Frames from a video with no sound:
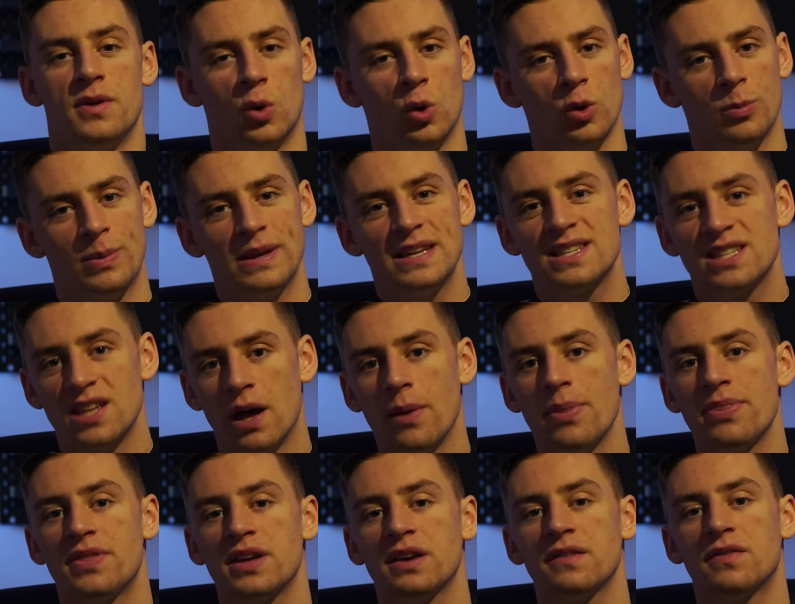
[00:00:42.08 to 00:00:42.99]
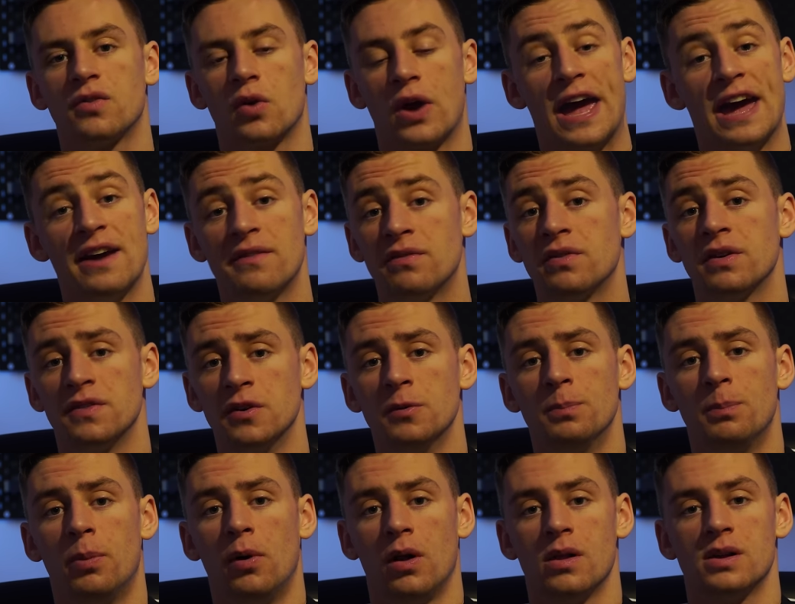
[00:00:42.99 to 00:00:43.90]
will be something for every
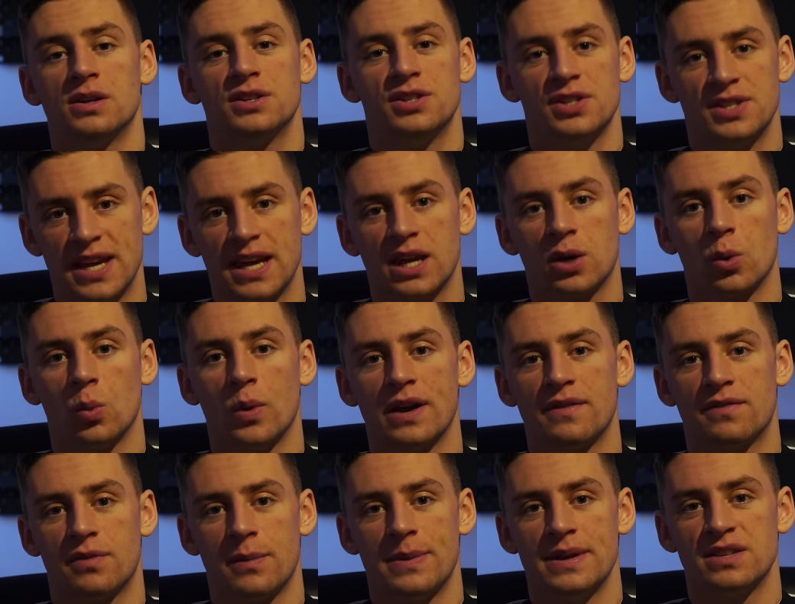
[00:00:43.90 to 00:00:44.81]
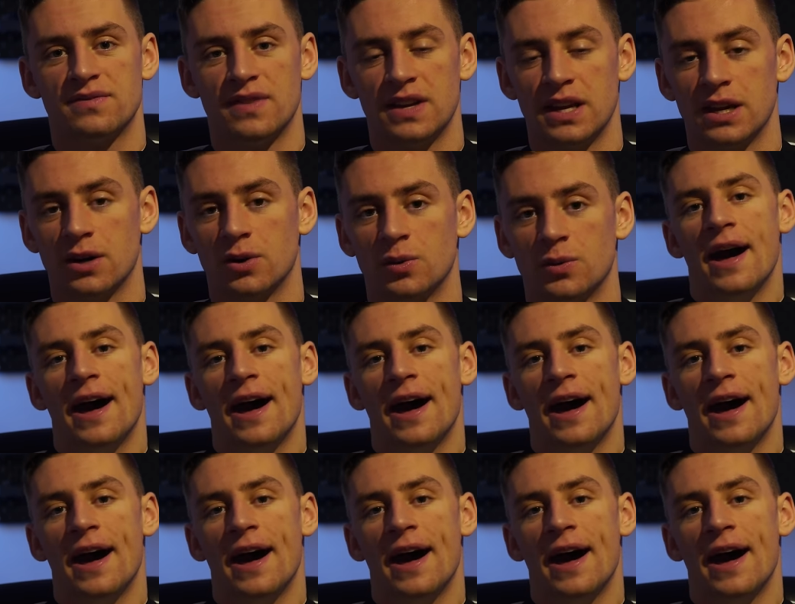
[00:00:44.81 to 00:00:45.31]
footballer to take away from this video.